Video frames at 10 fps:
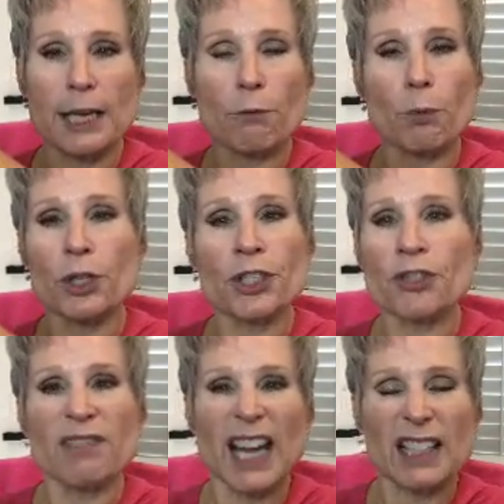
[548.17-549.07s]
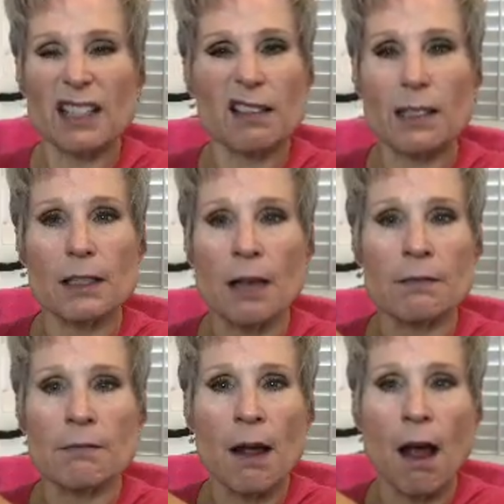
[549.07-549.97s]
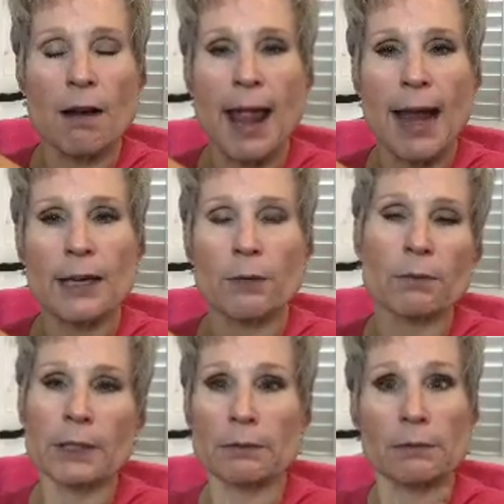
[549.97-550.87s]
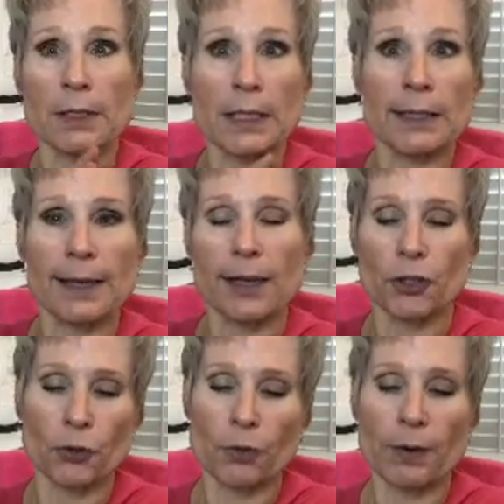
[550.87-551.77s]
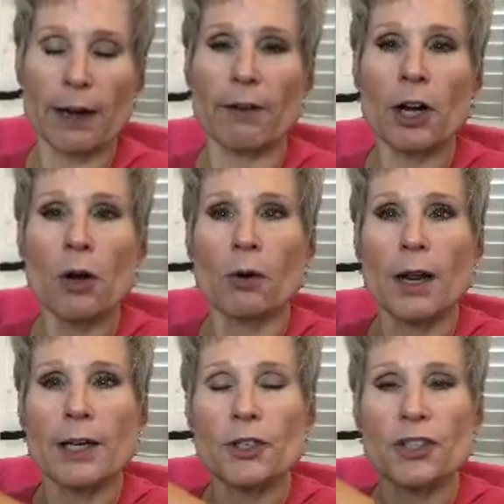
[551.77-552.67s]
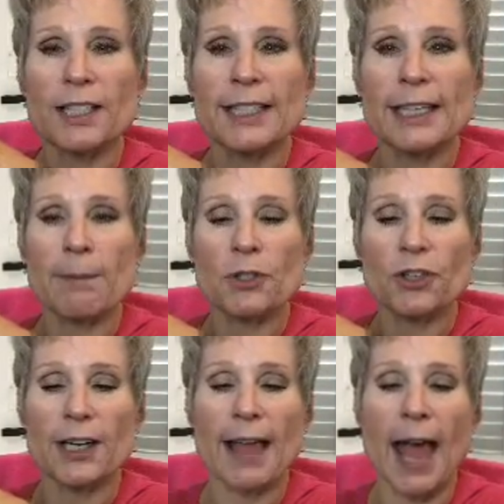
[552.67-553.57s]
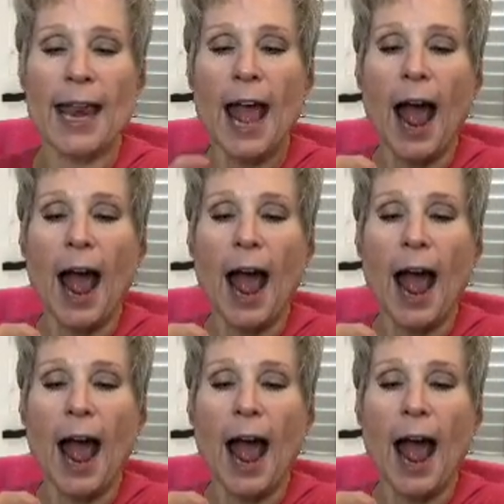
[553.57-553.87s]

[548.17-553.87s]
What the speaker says: if we're just testing this on anyone, we don't see a tattoo or whatever, we're not interested in demonstrating that,